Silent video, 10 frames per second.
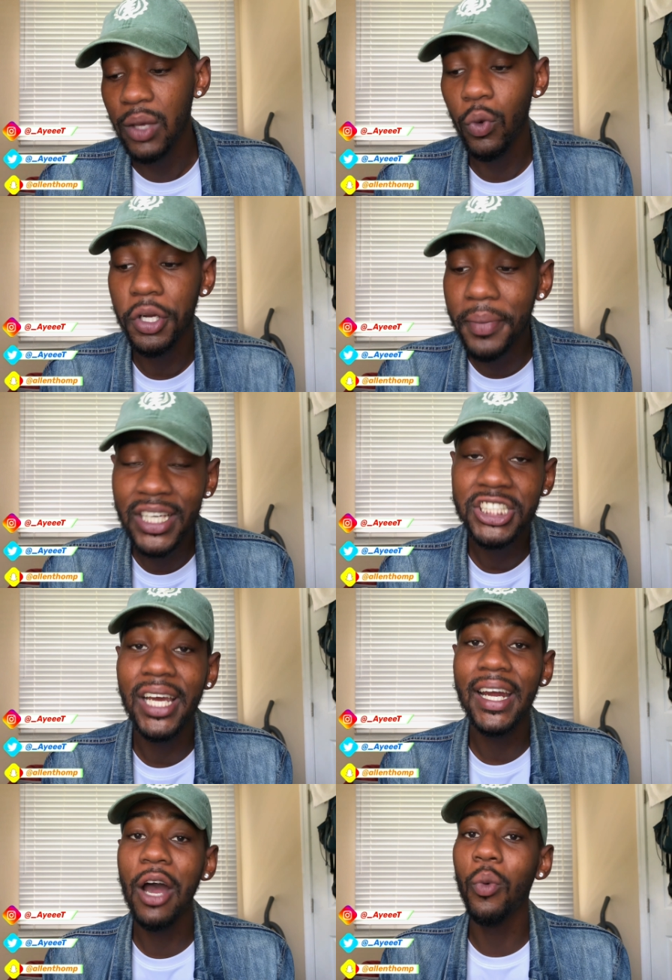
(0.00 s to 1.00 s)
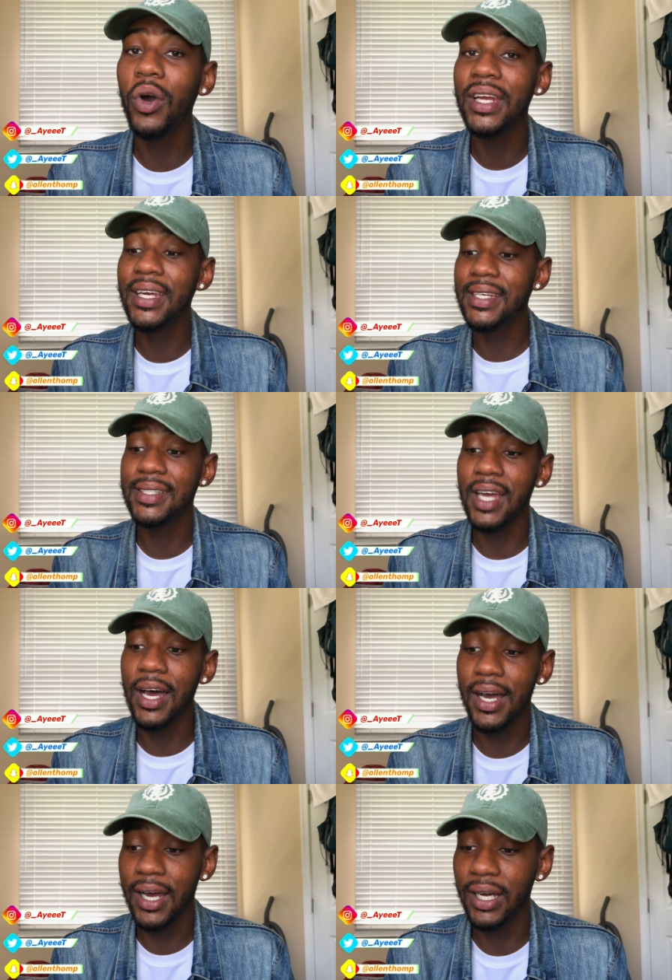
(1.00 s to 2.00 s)
he wanted me to check out one of his
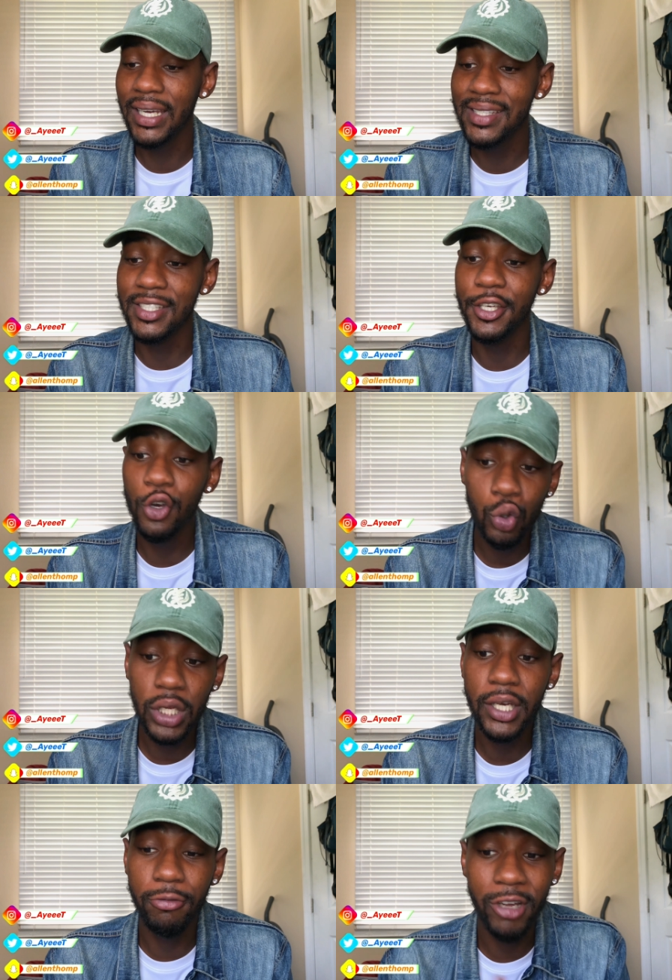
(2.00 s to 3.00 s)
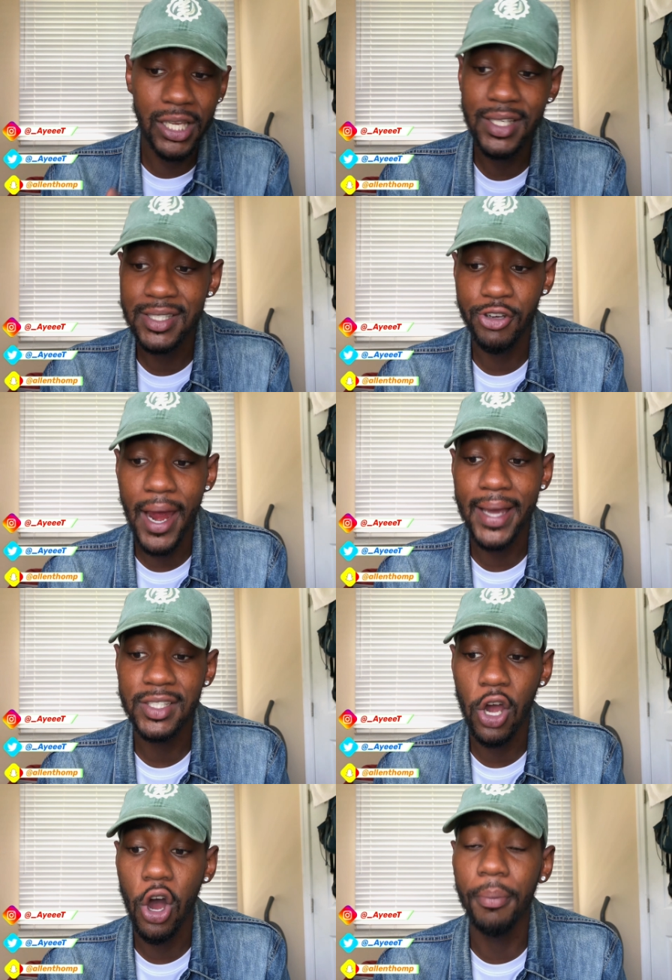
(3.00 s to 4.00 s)
uh, his newly released
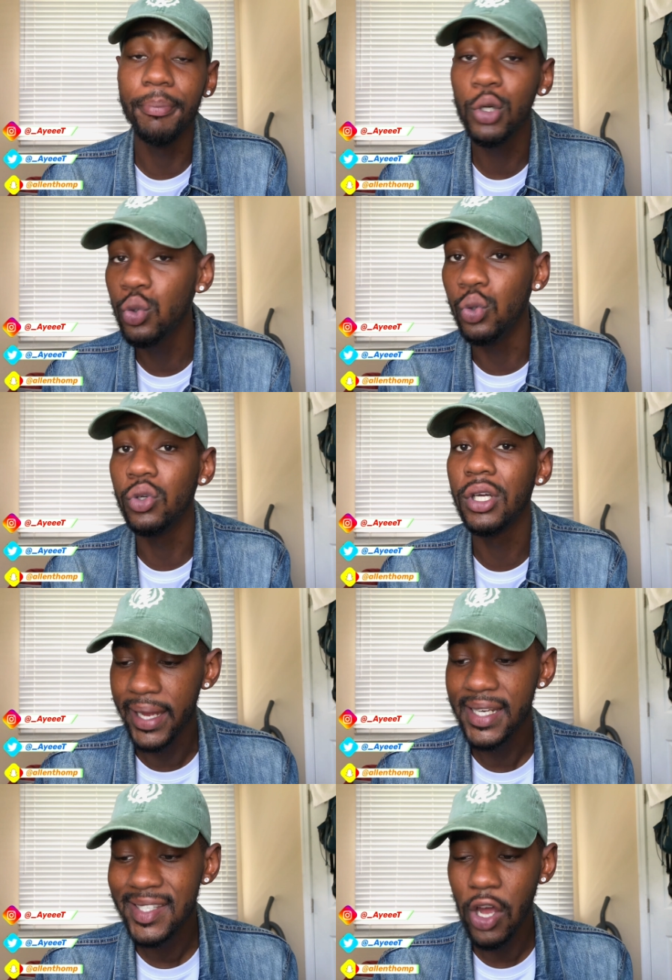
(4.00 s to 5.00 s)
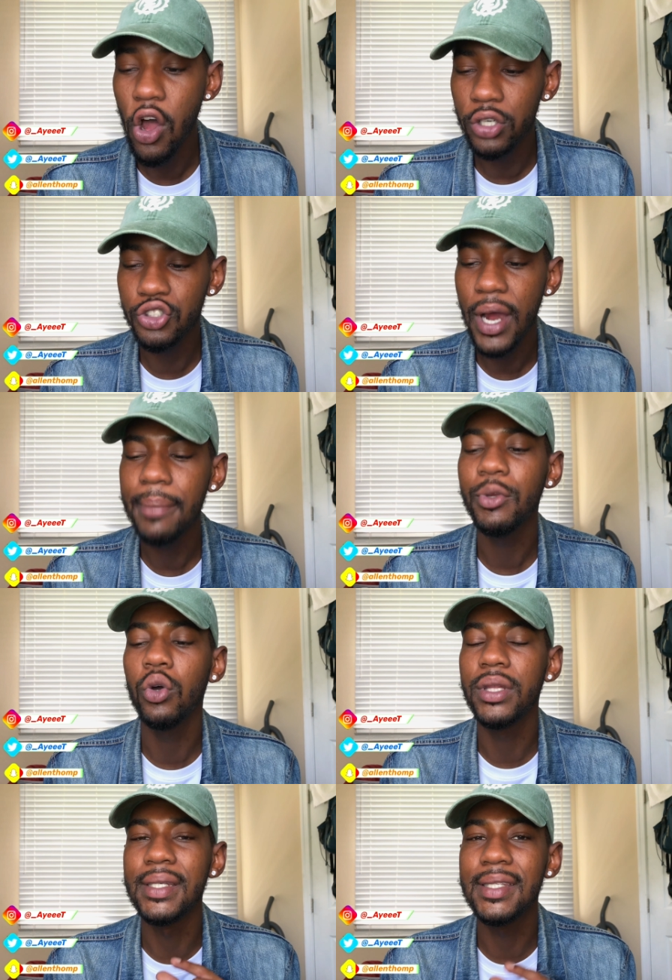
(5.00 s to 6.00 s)
tracks called Mood. Now this song dropped
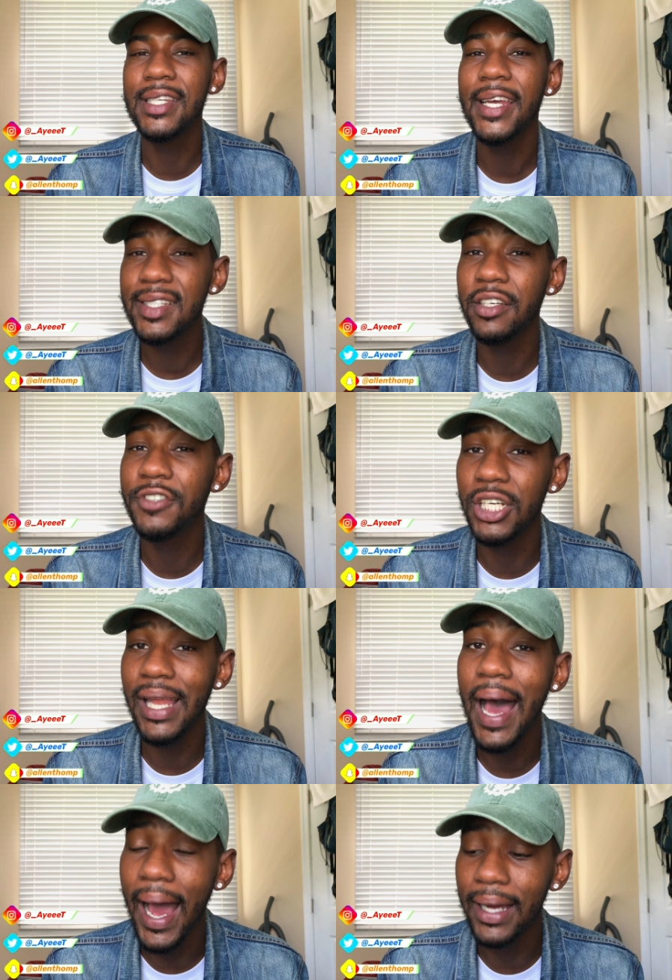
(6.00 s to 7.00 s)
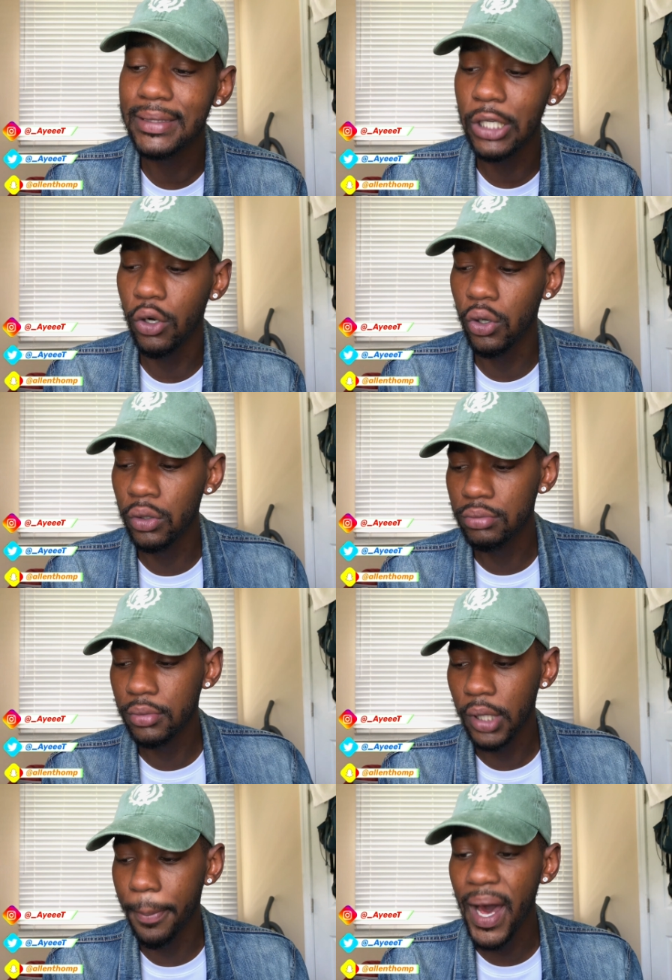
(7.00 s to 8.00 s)
on the 6th of July, so
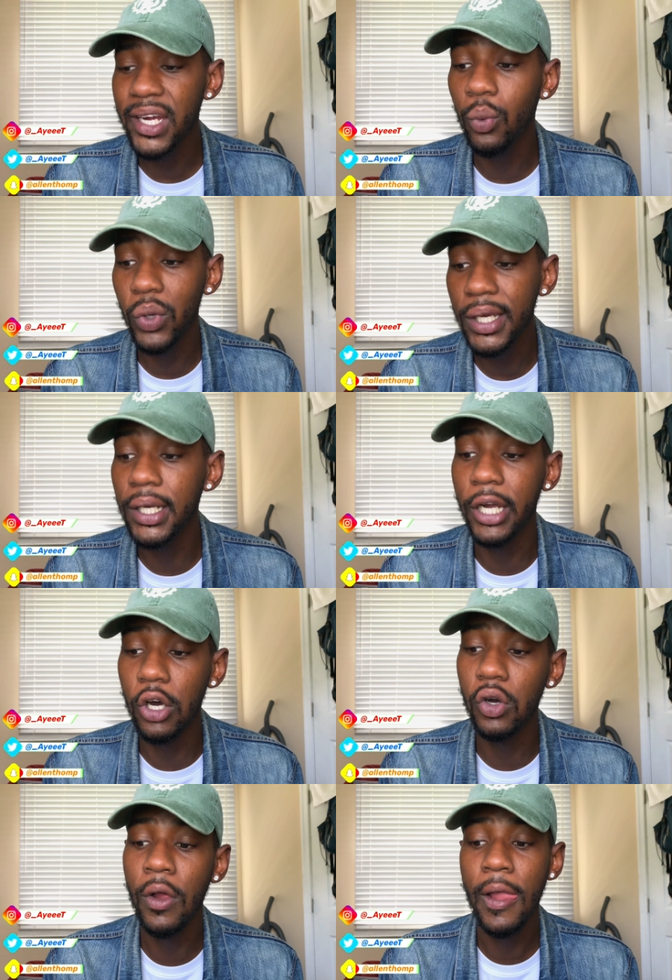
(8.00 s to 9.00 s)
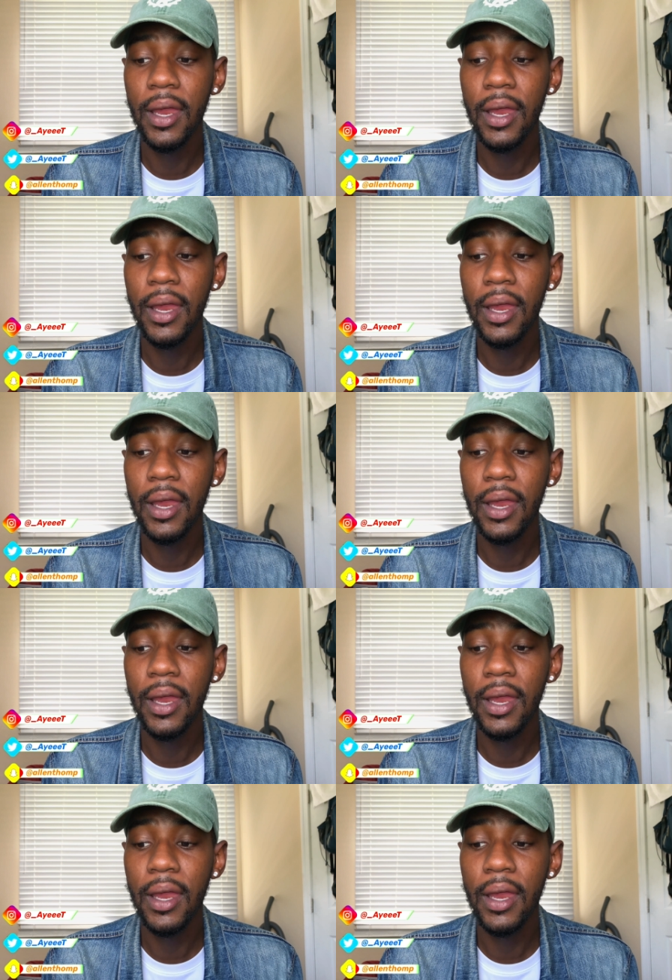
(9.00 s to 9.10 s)
about a week ago.